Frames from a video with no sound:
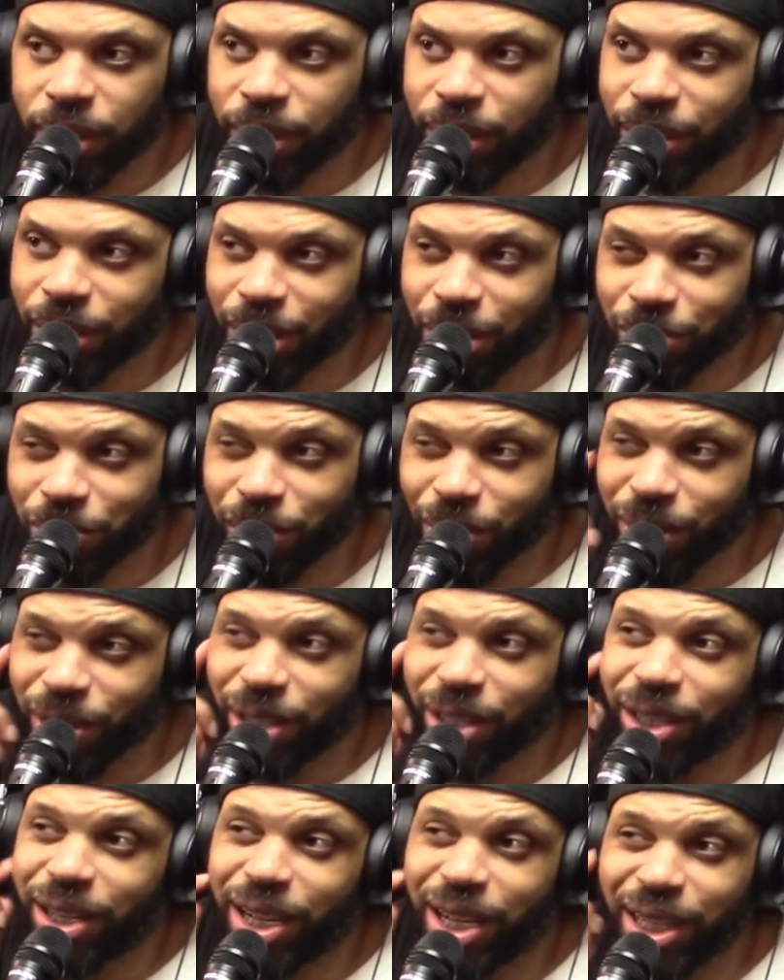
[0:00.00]
and i
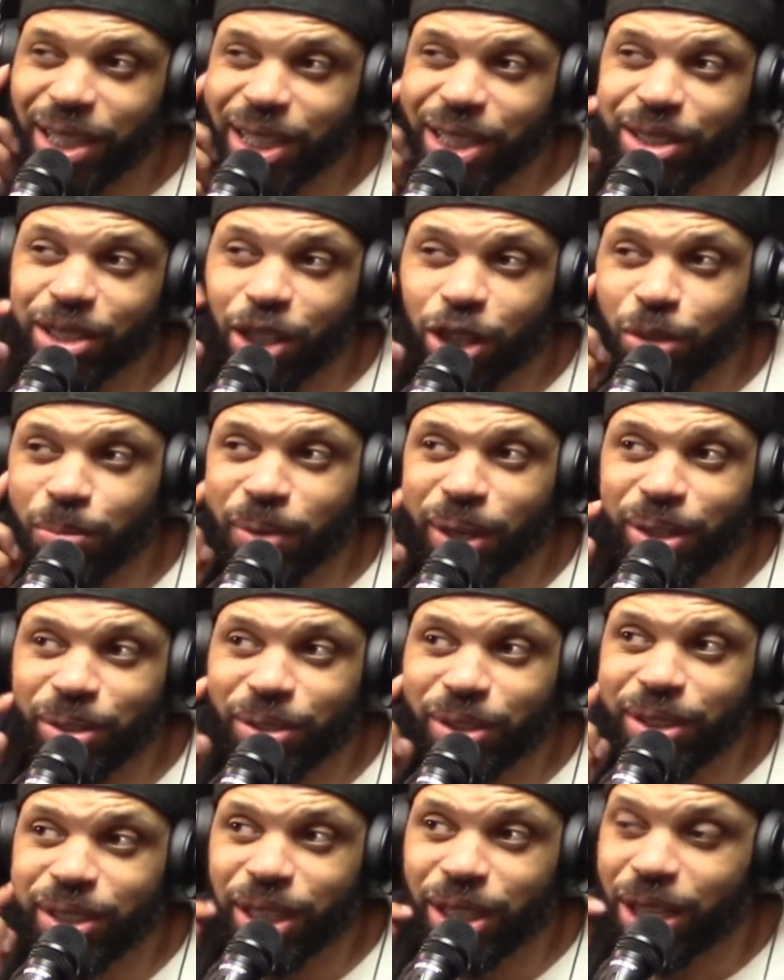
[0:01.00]
and I didn't even talk about
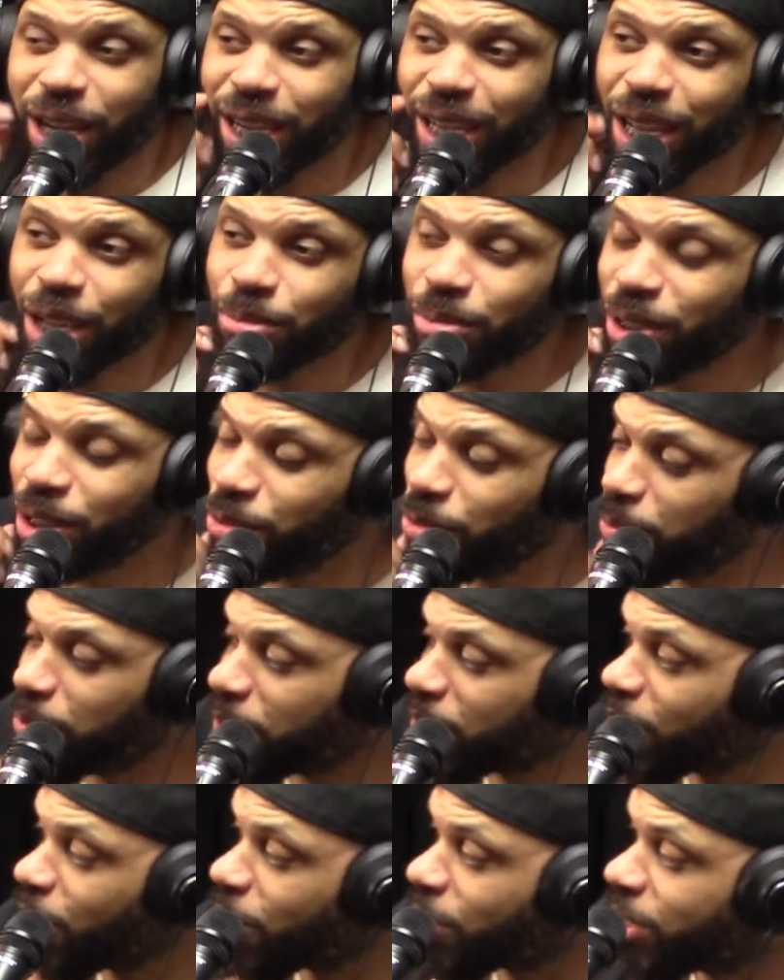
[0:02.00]
the damn. I can't believe we've
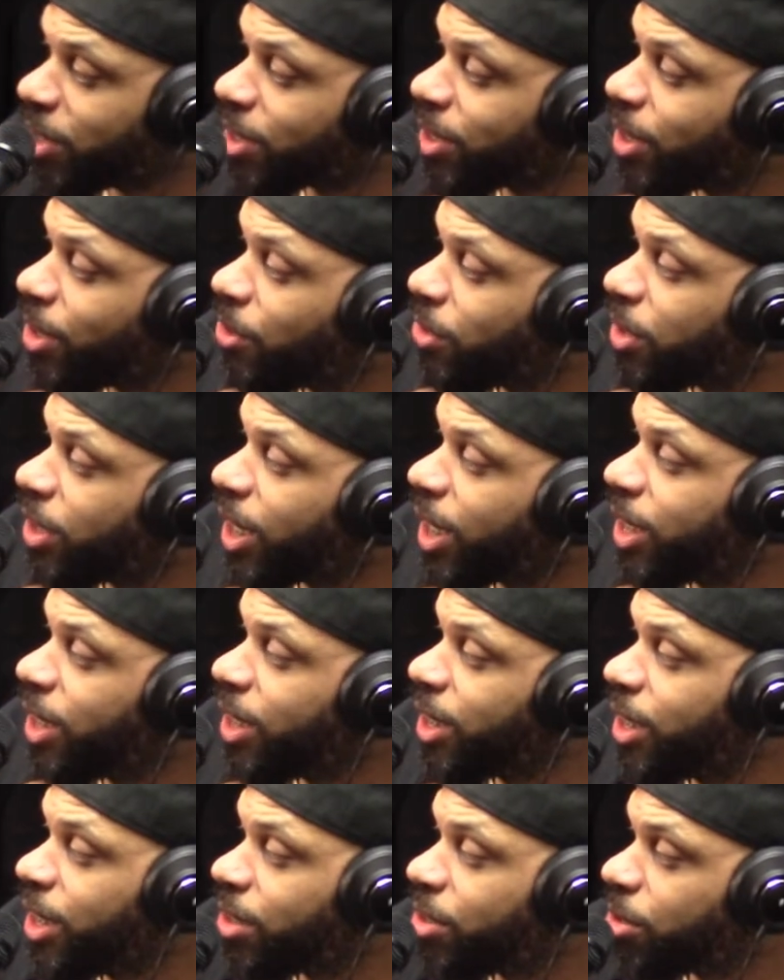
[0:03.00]
been talking this long, and I didn't
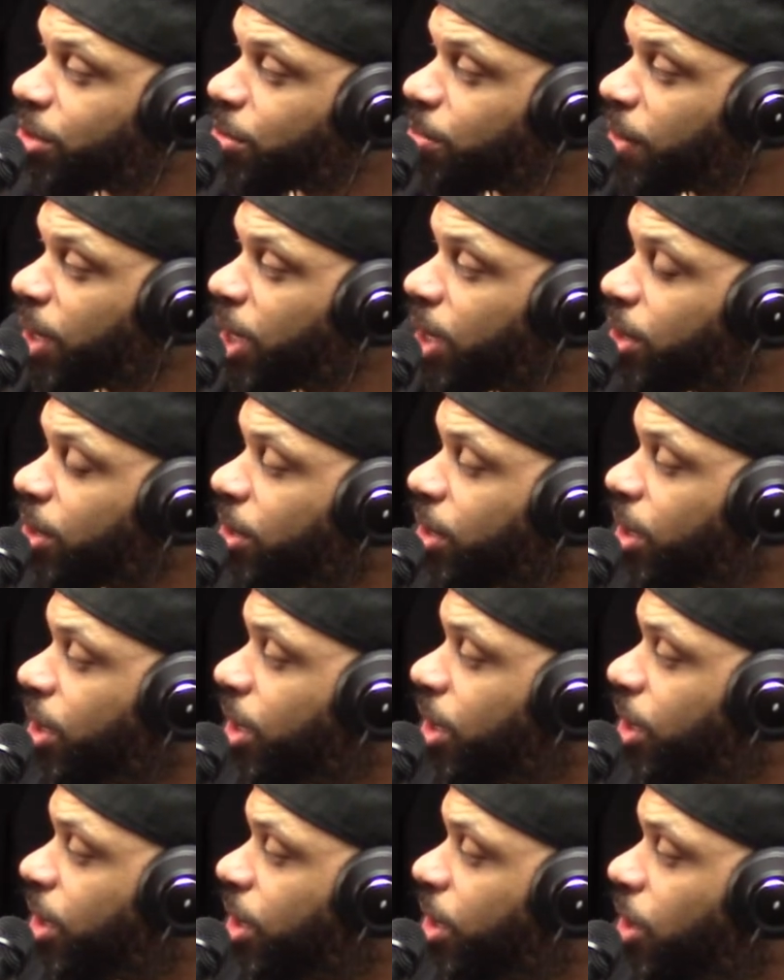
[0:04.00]
even get to the main.
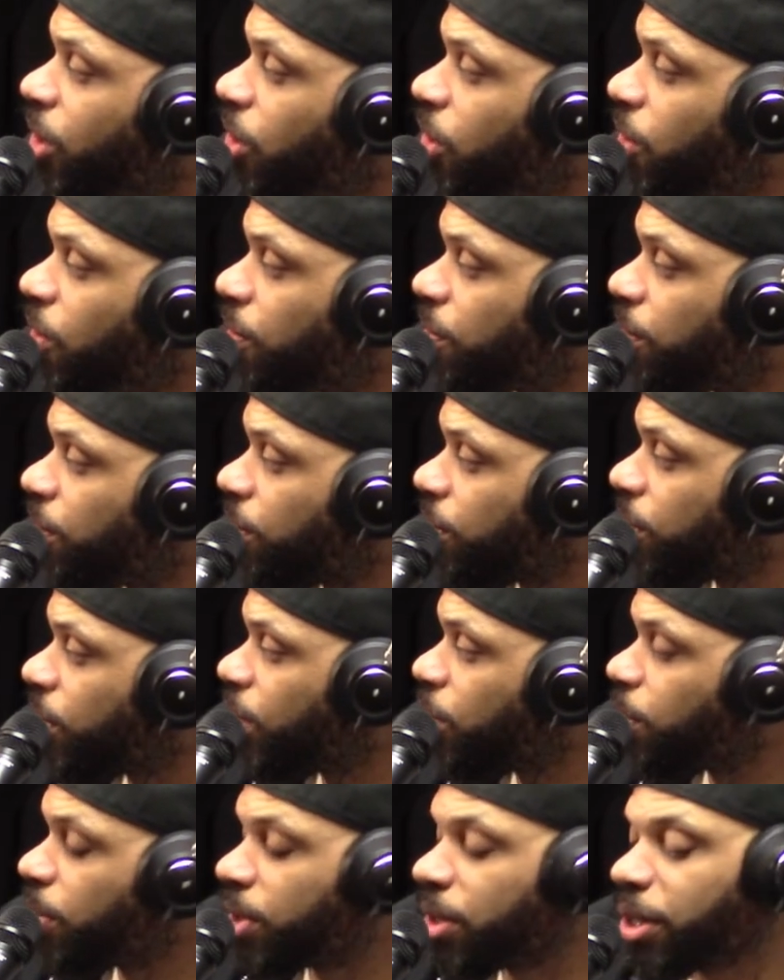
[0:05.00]
Oh uh, yeah,
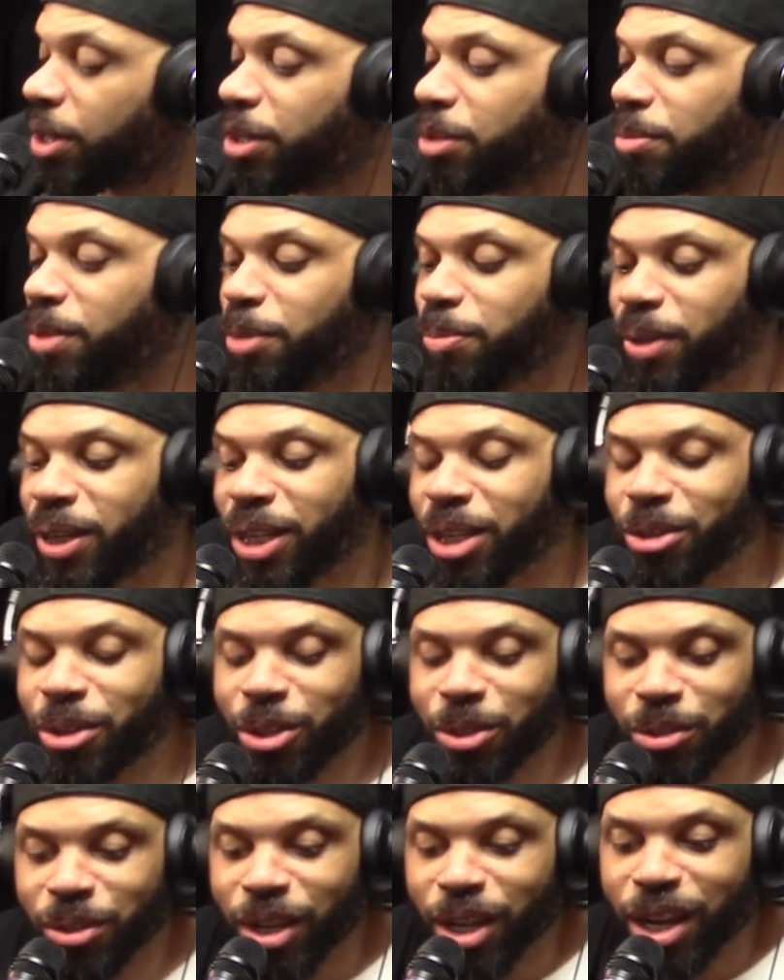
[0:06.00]
it's been 30 right. minutes. But
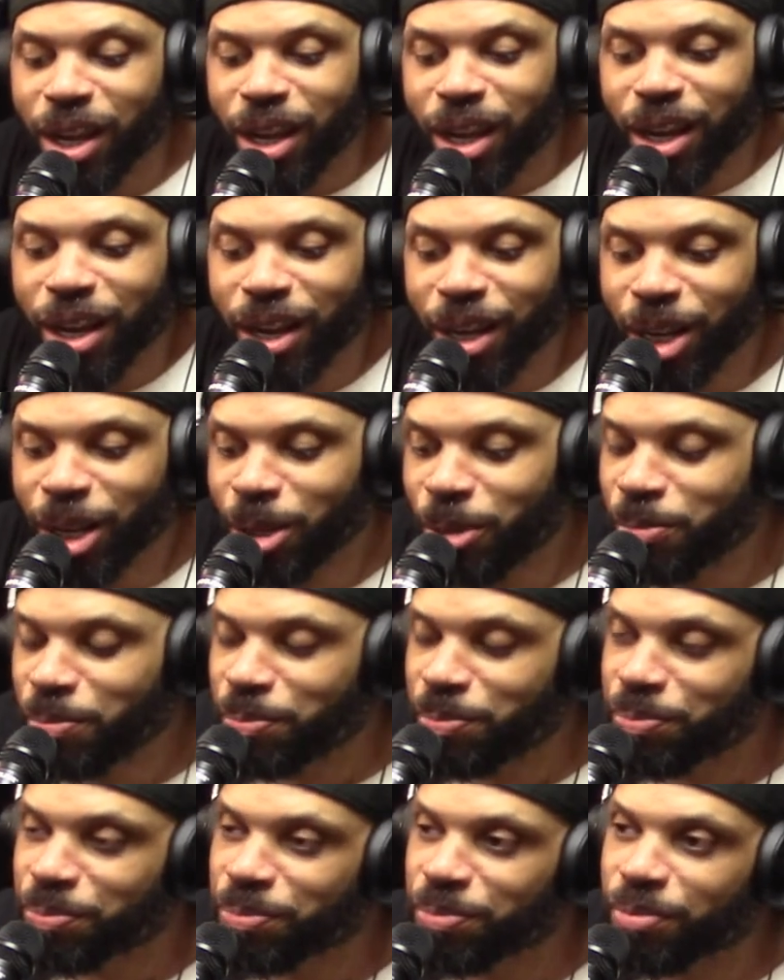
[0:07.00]
anyway,
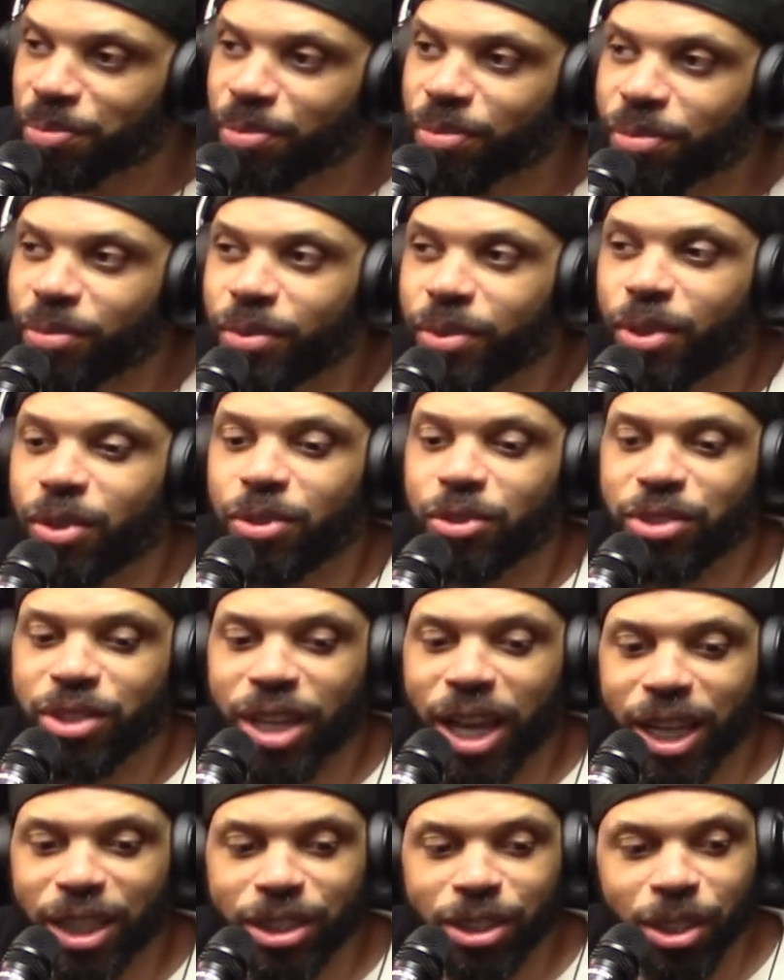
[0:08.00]
um, we didn't even talk
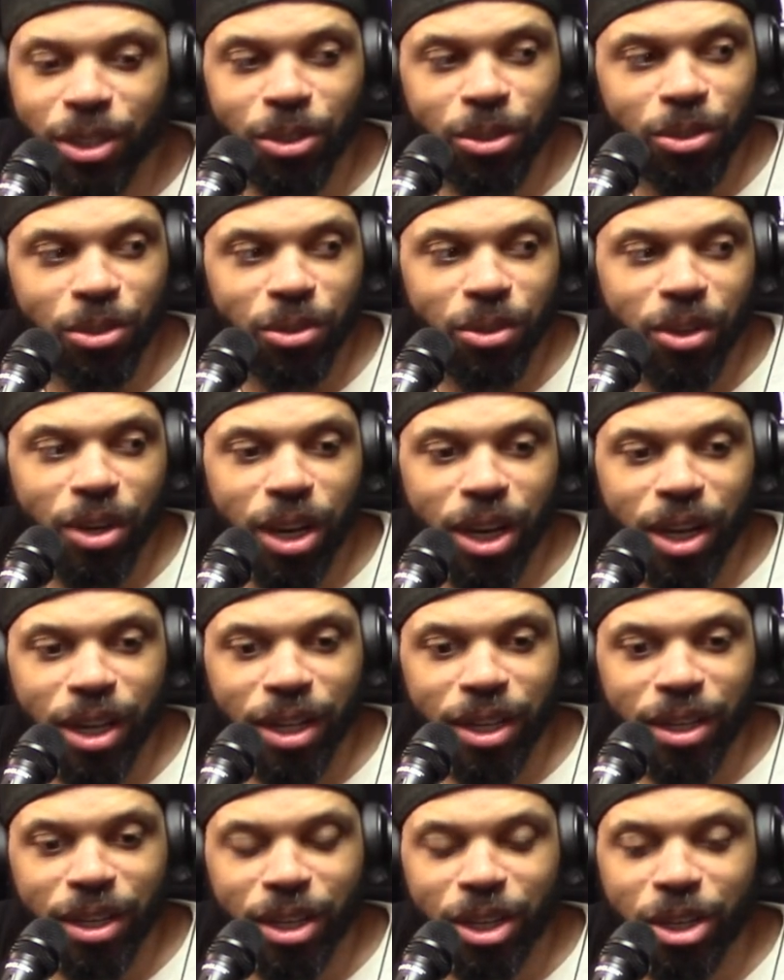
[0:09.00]
Josto about uh,
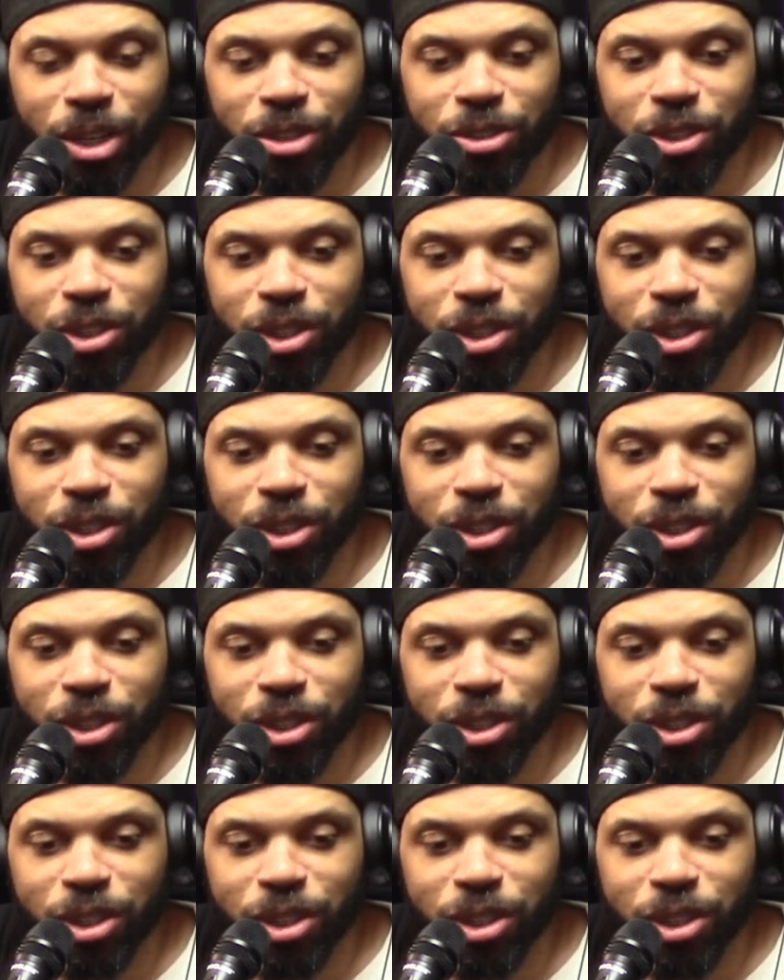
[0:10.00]
and uh, G,